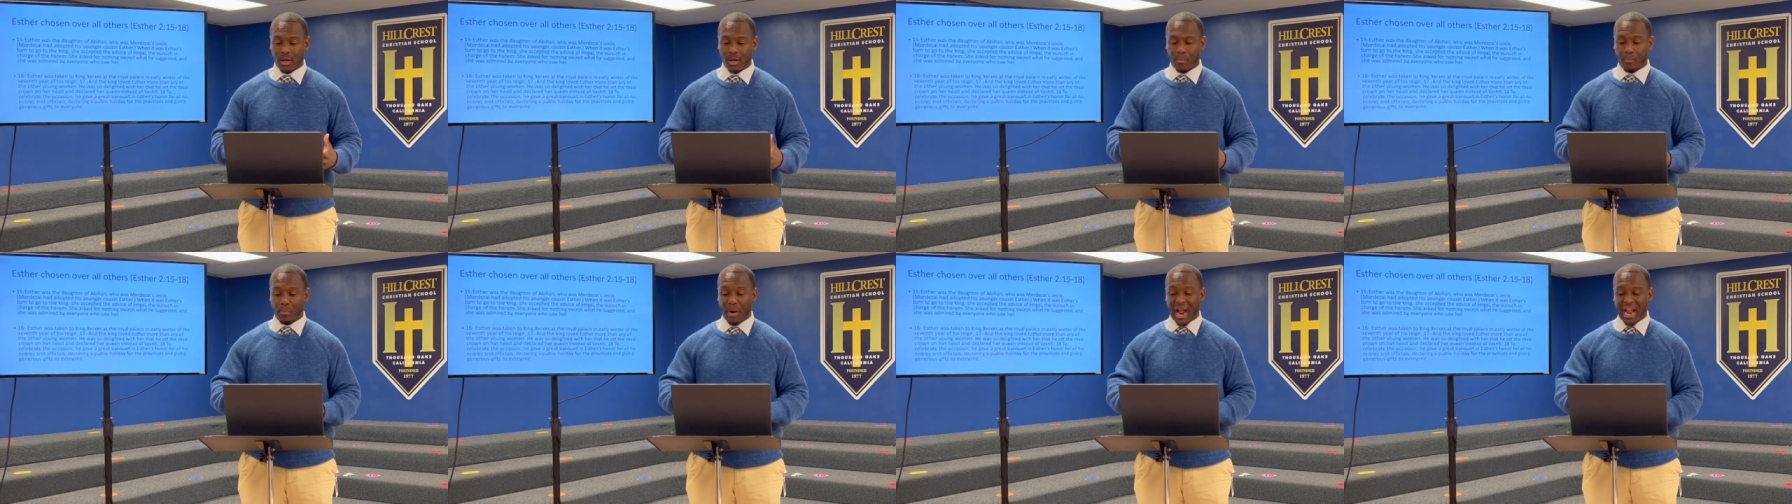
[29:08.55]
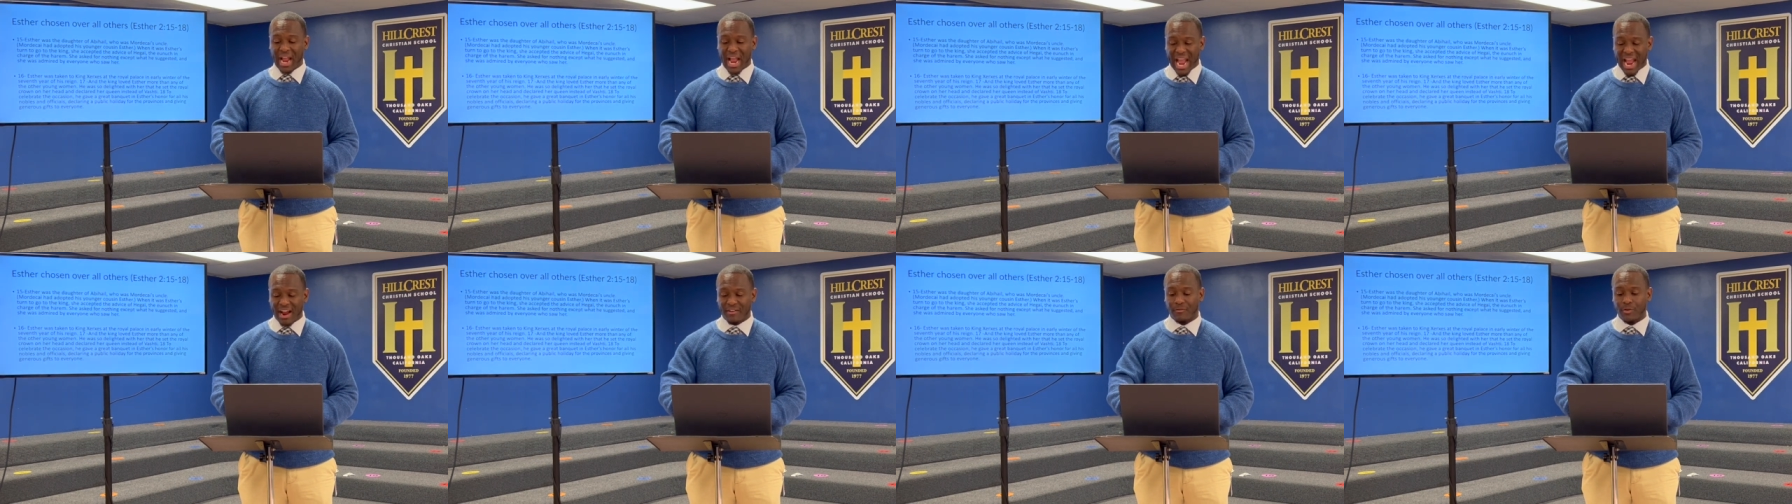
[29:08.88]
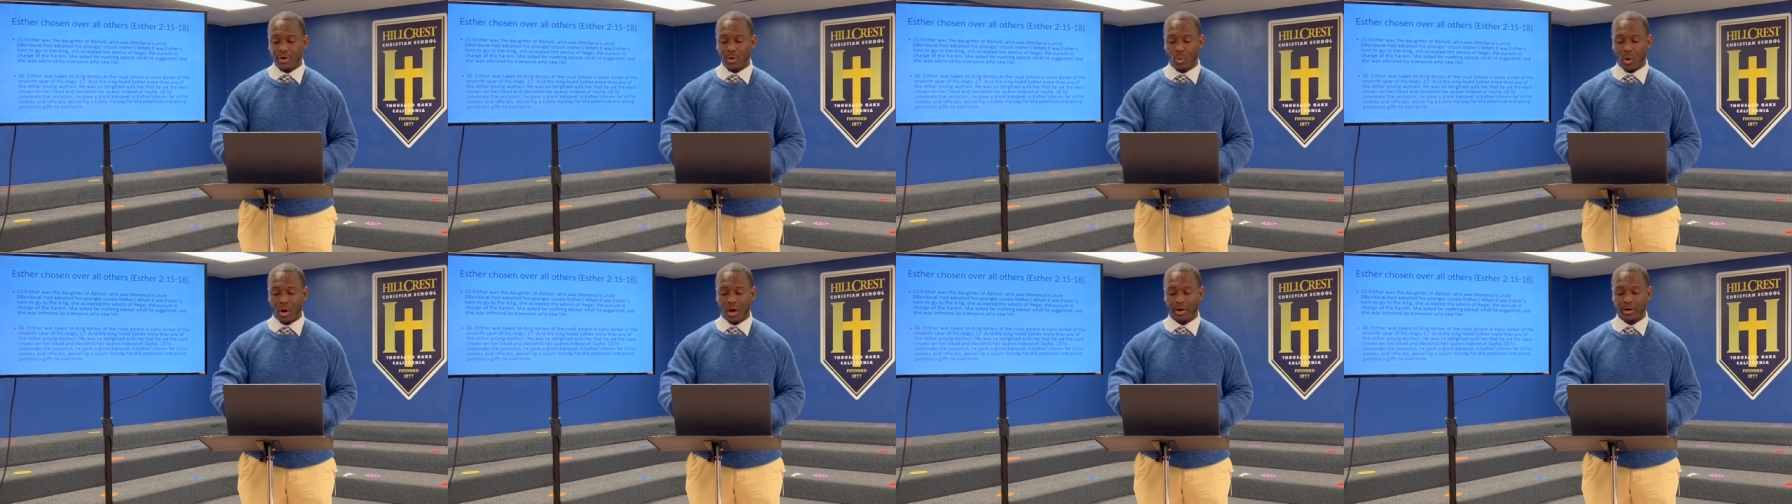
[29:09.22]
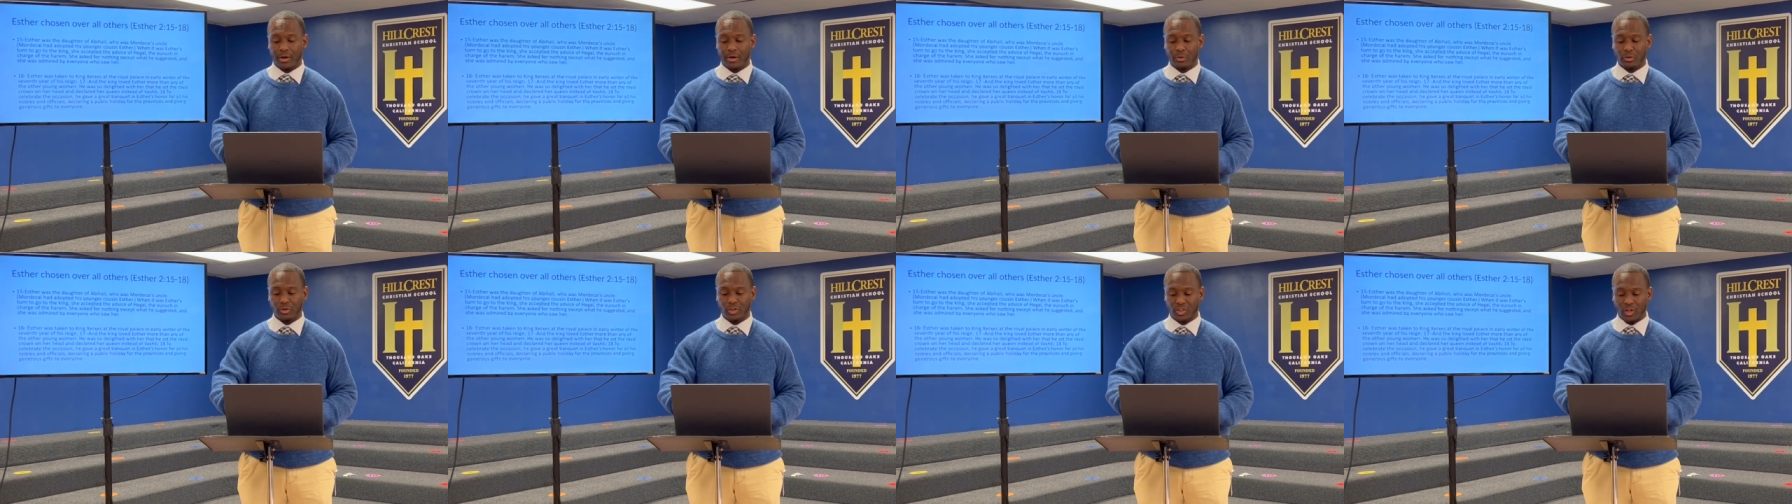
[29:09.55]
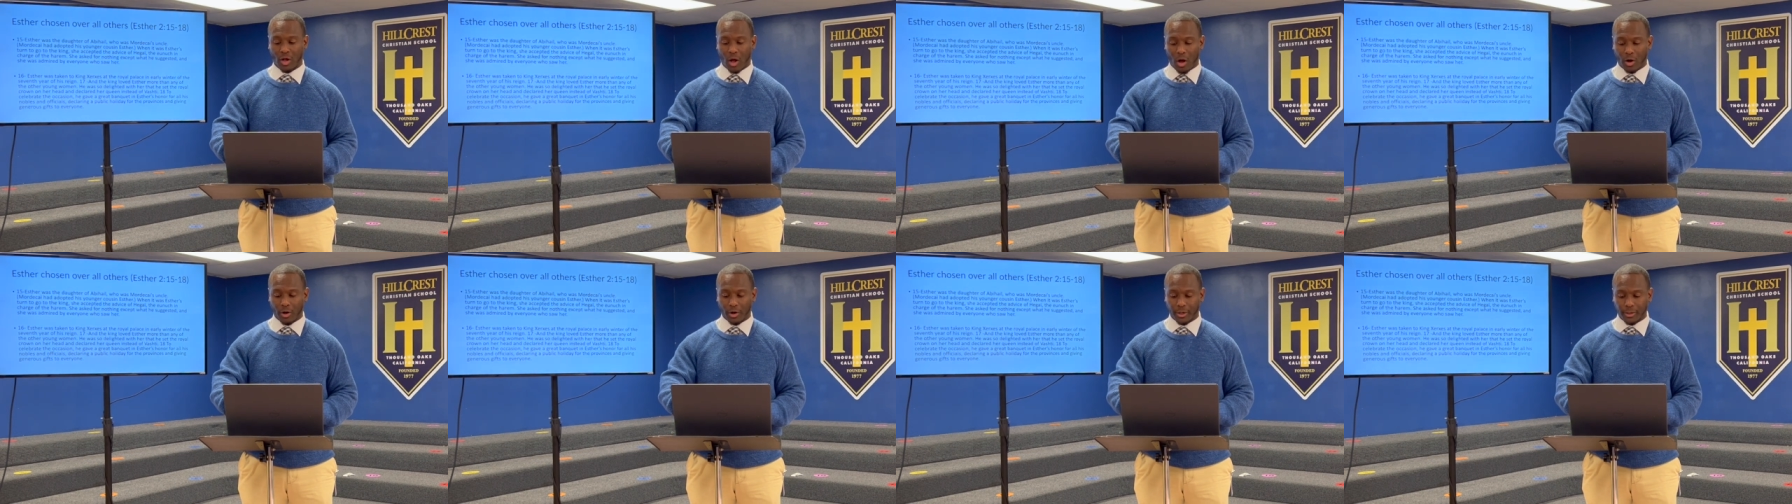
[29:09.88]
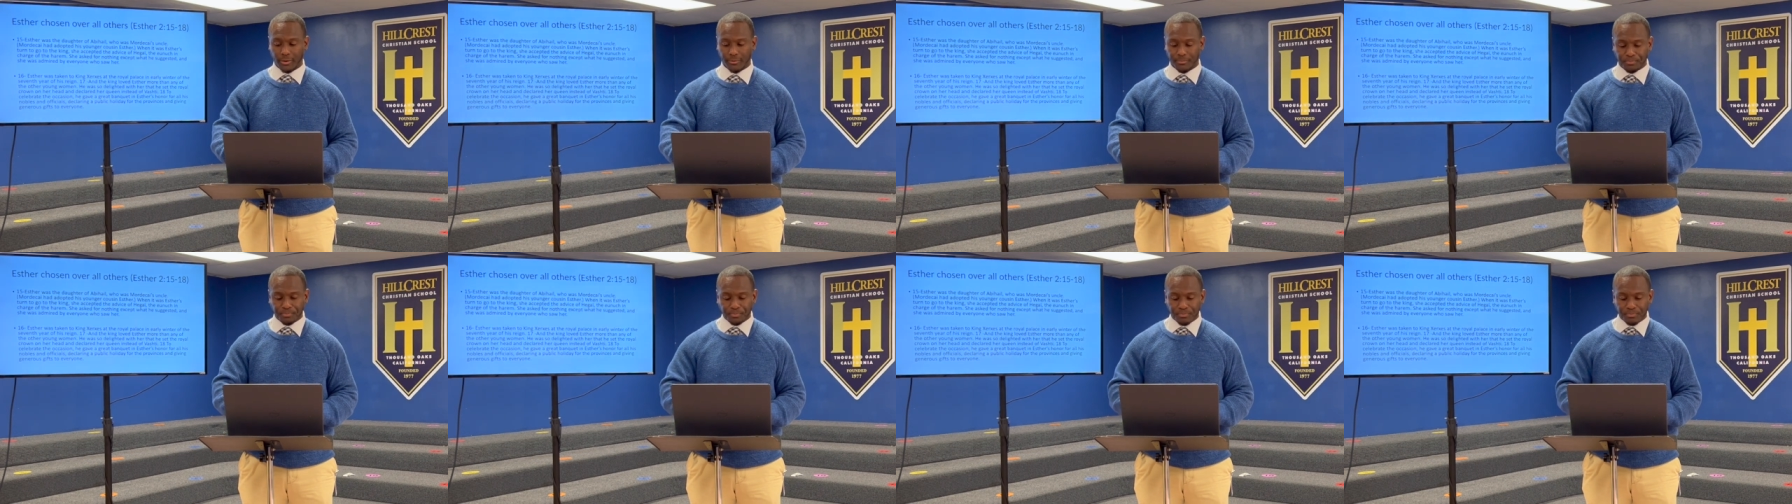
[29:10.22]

by everyone who saw her.